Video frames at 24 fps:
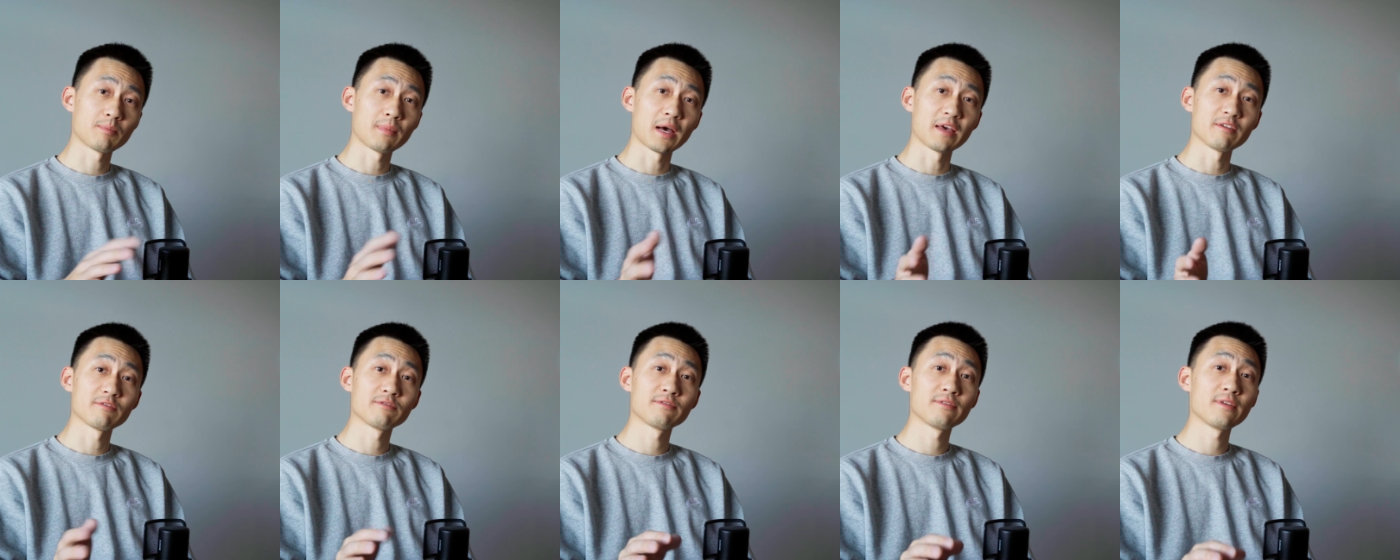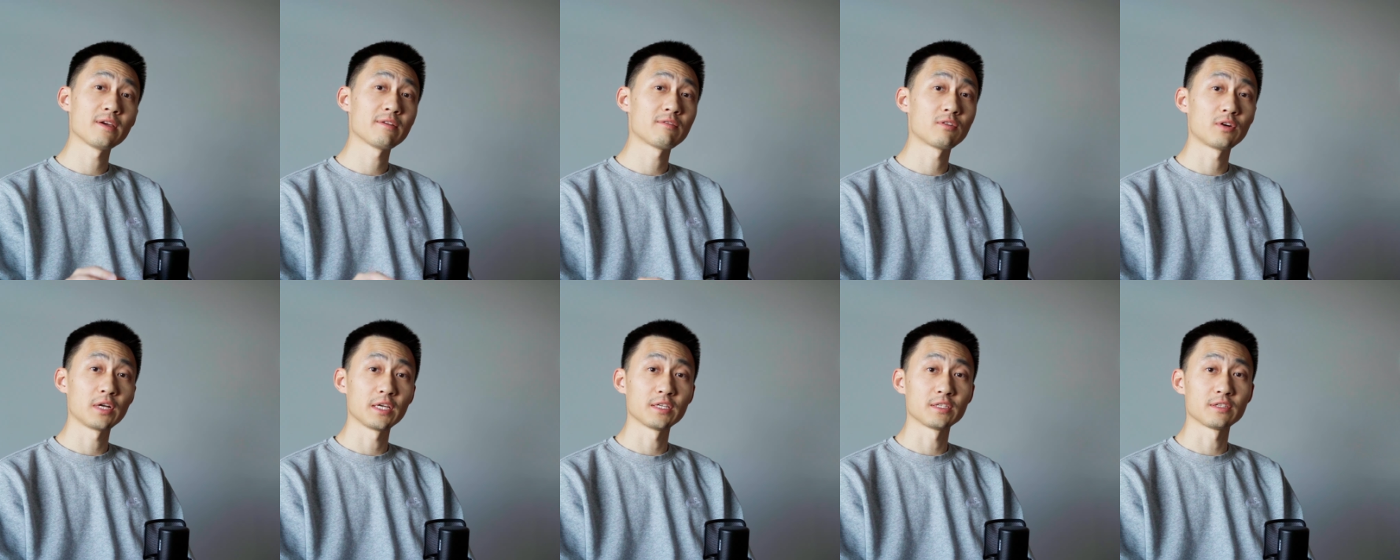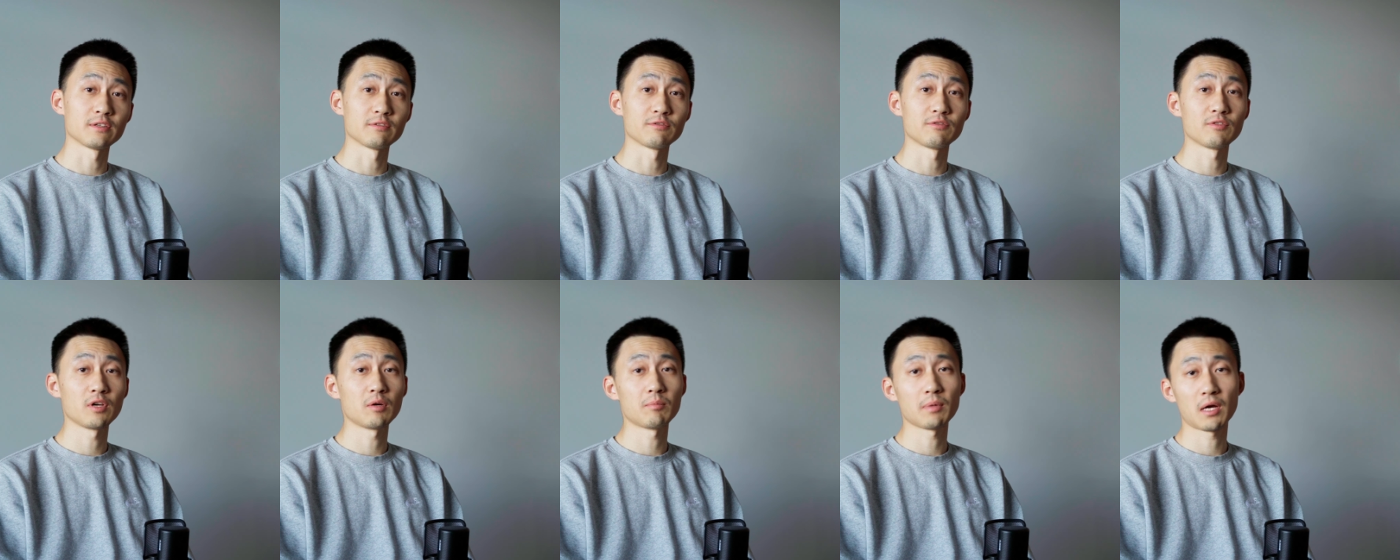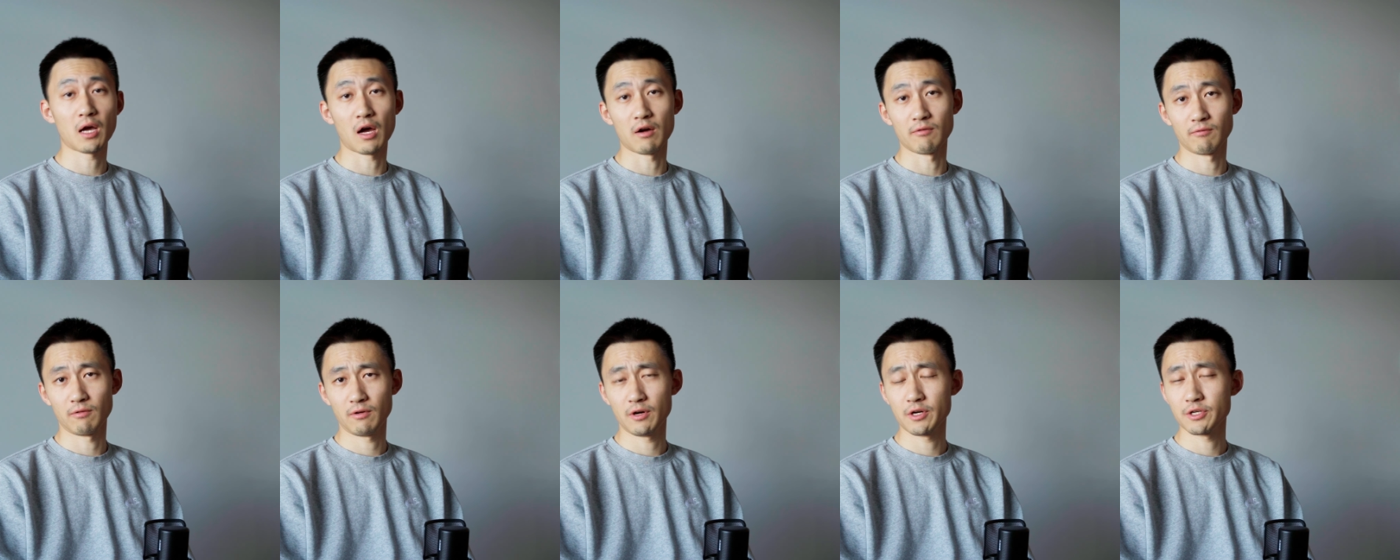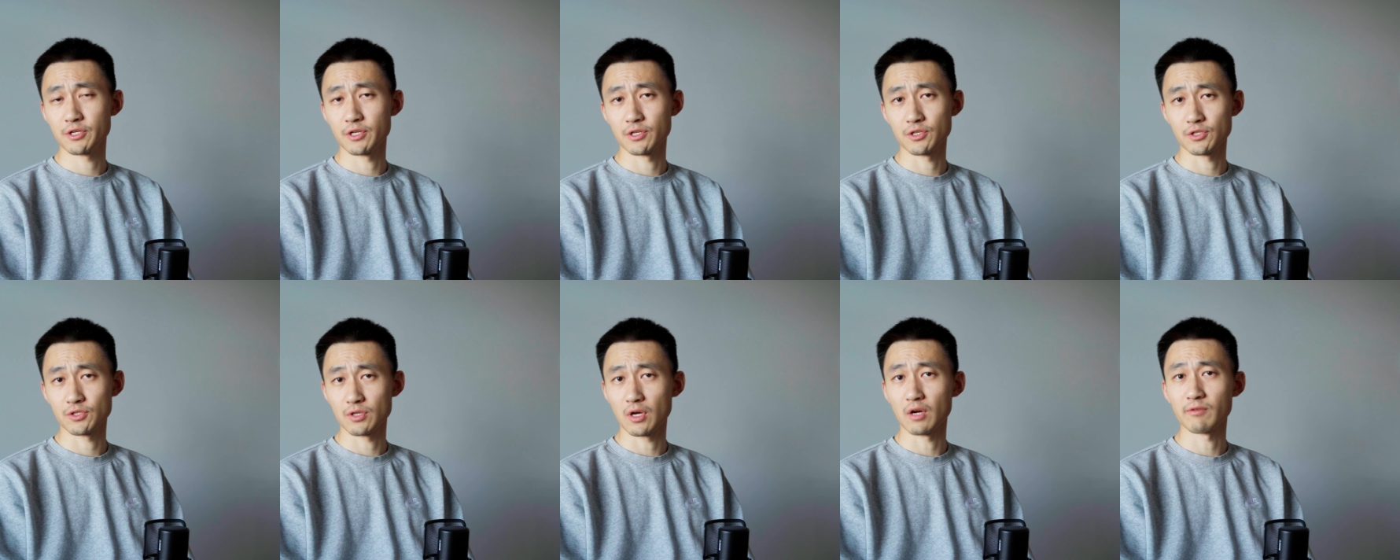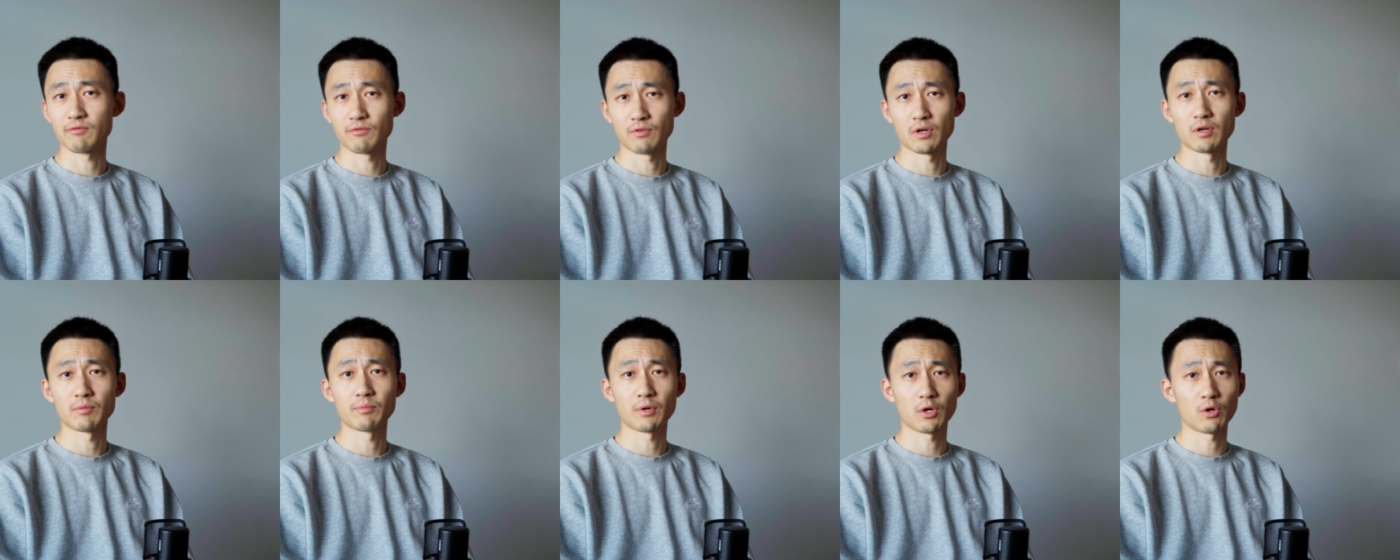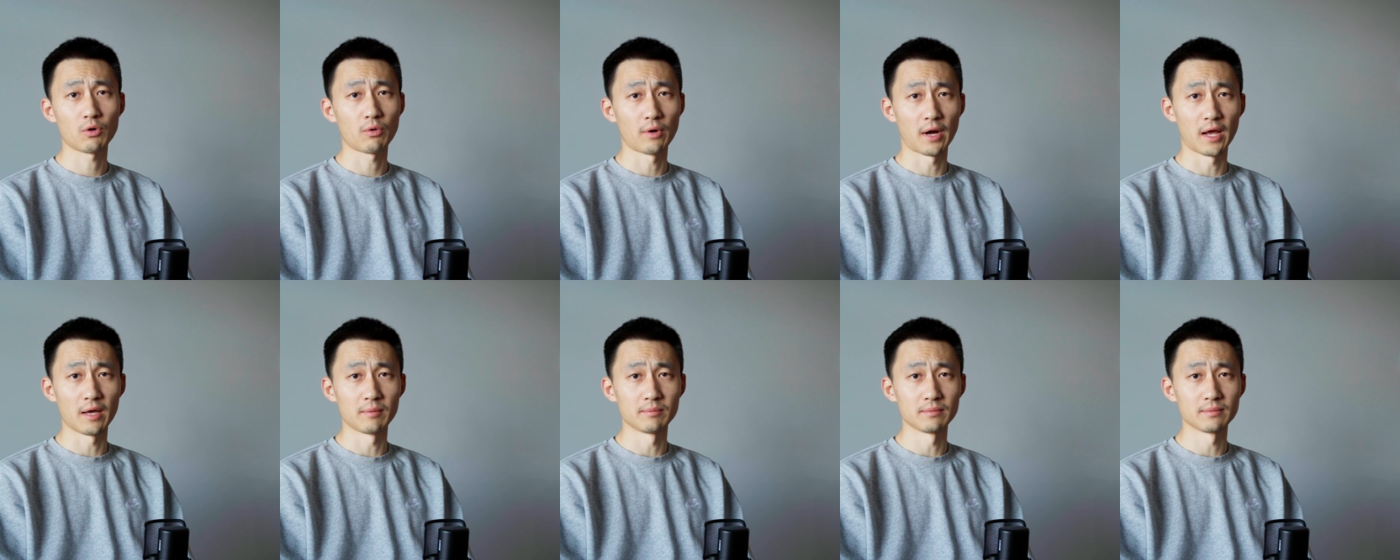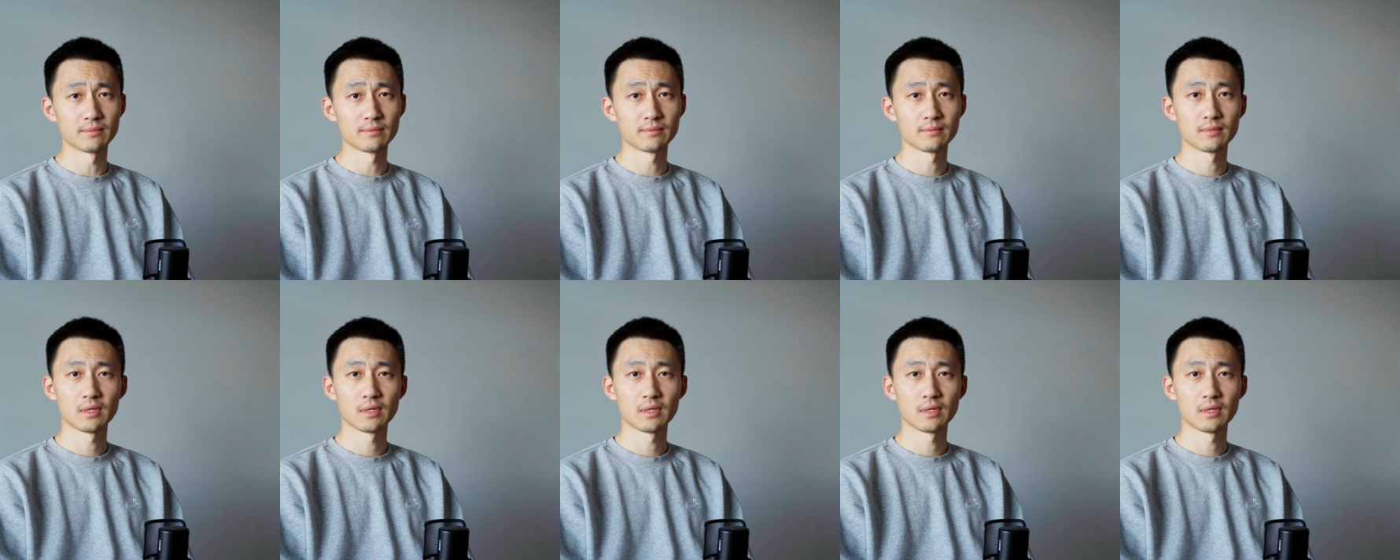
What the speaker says: my favorite film conversion software programs,